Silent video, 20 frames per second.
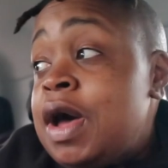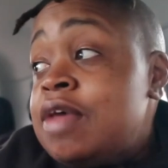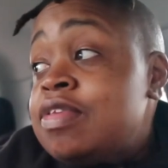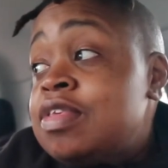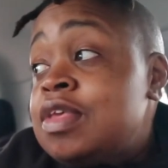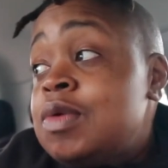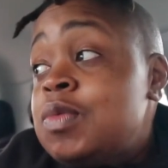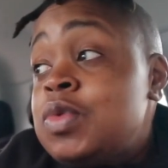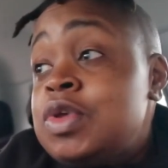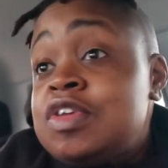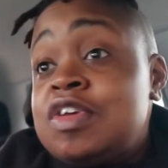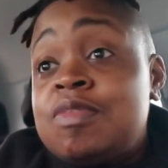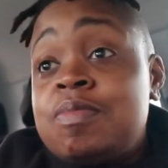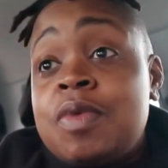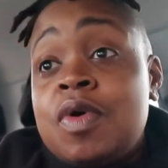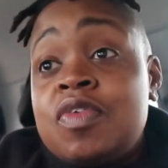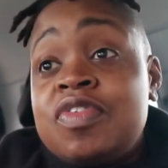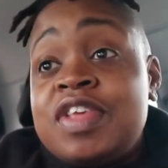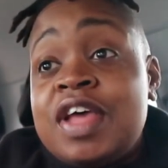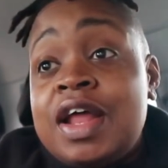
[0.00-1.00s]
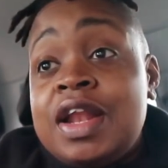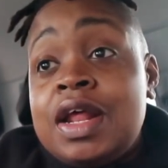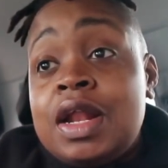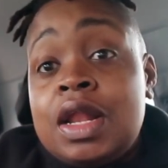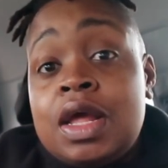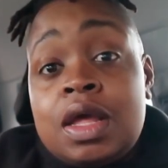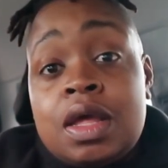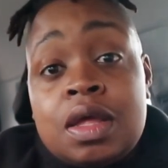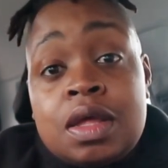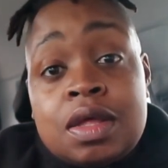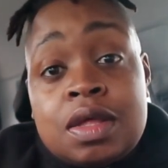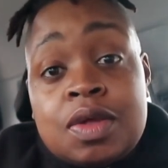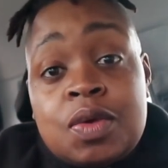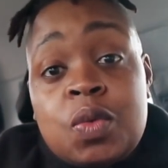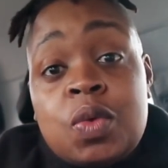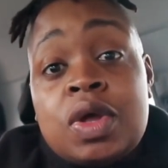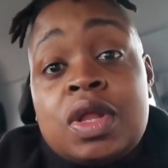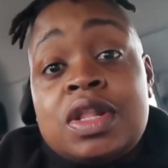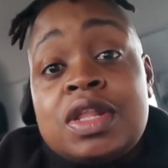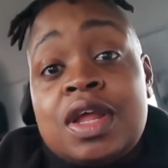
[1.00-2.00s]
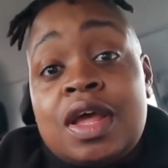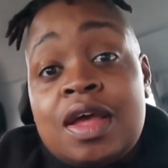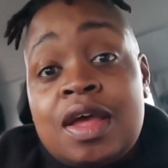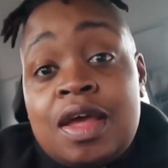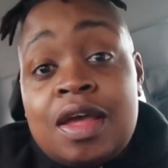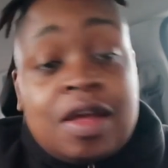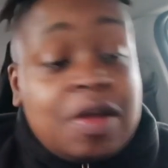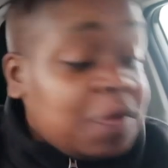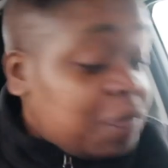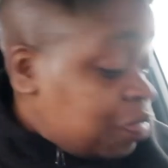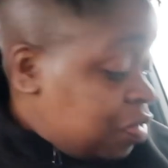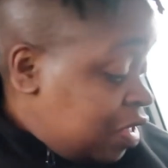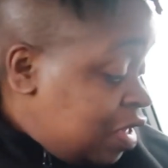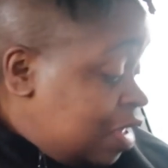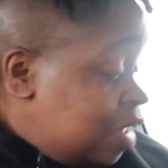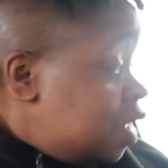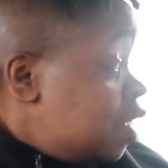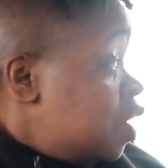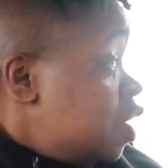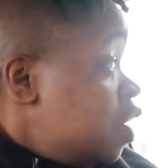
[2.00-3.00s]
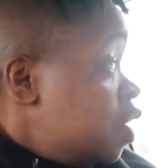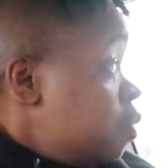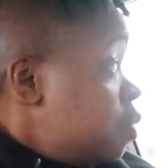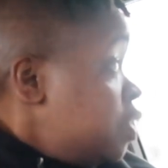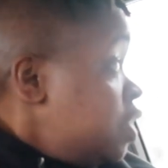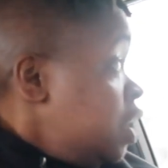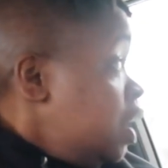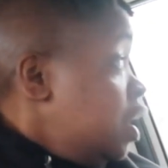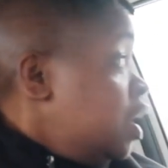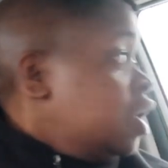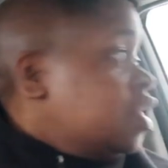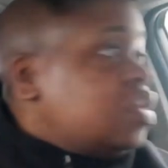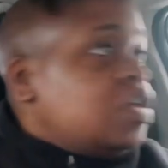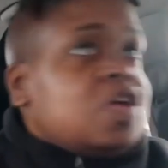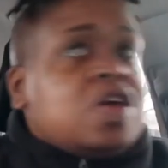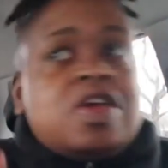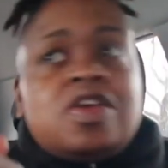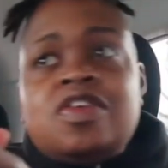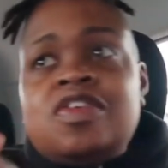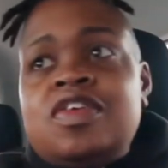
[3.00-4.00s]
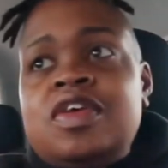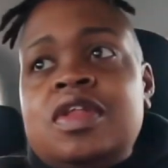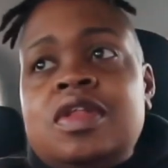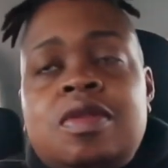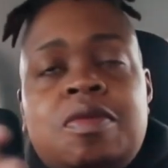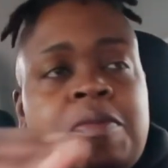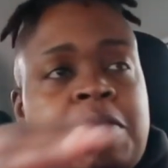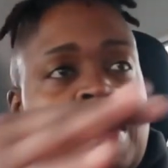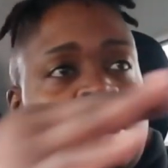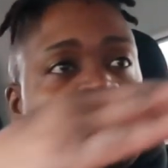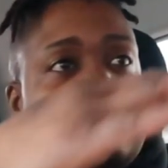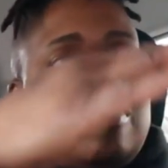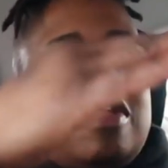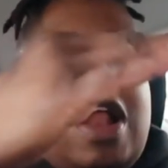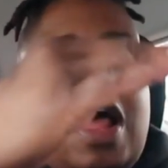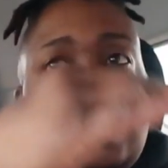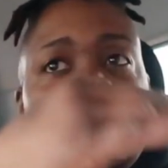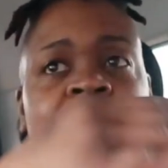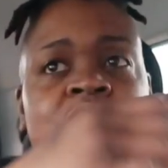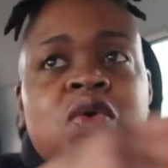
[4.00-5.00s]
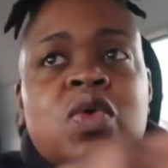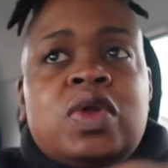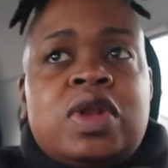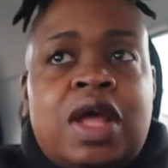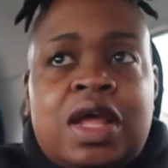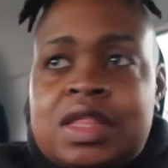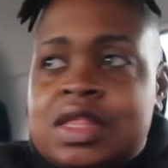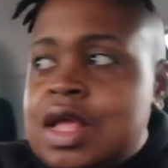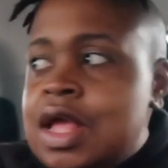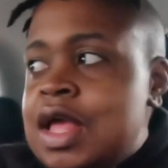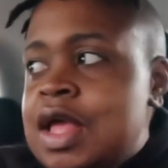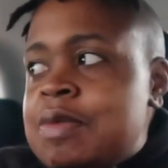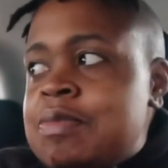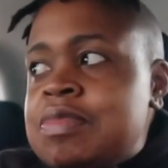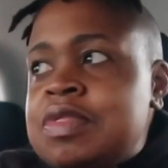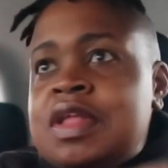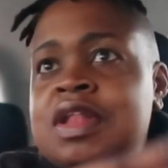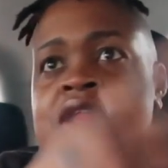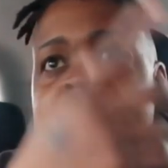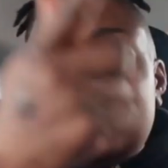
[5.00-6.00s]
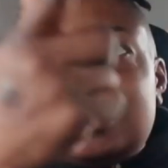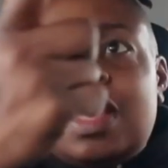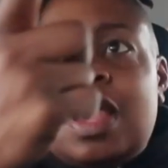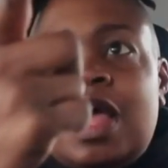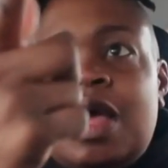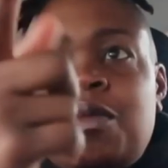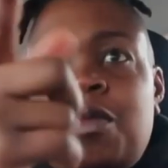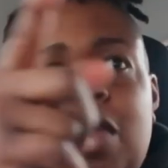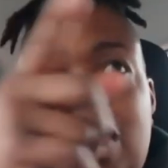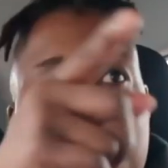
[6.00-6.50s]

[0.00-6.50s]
possum, we just both sat there like, what the hell? Well, yeah, it took a shit by the sliding door that time. Then this time,